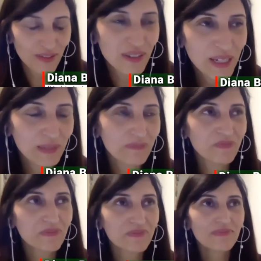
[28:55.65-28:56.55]

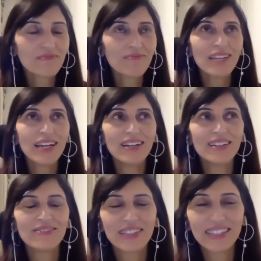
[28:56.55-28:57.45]

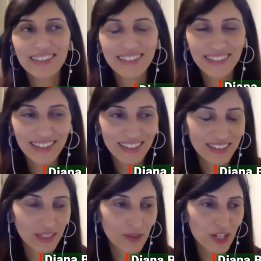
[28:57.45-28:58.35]
the
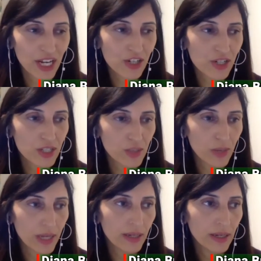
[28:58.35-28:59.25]
negotiations,
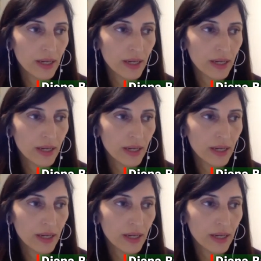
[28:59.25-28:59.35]
when